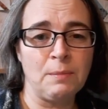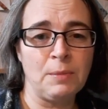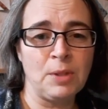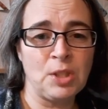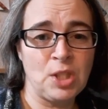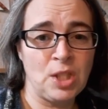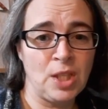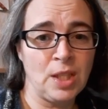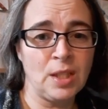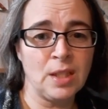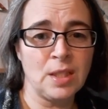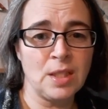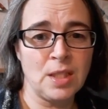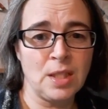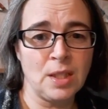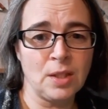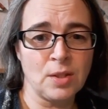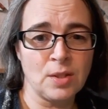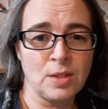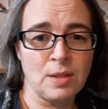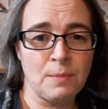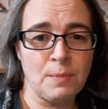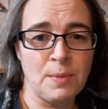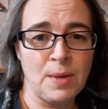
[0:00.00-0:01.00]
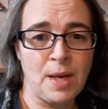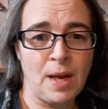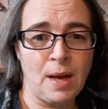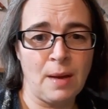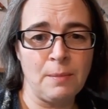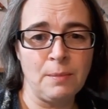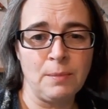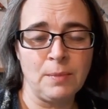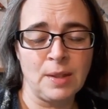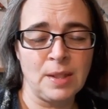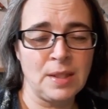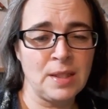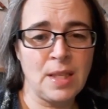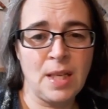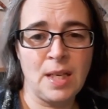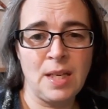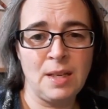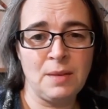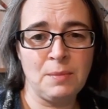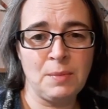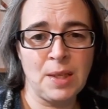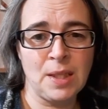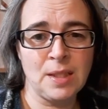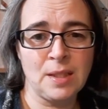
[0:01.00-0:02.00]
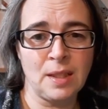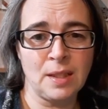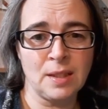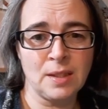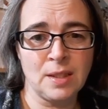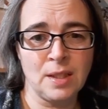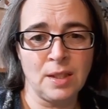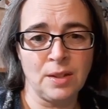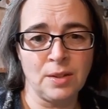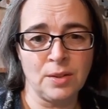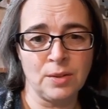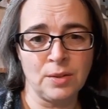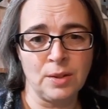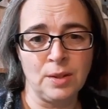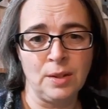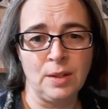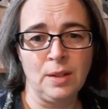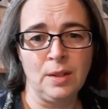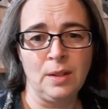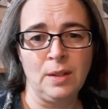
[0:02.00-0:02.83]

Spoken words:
but she could still zip it up, because that didn't make sense either.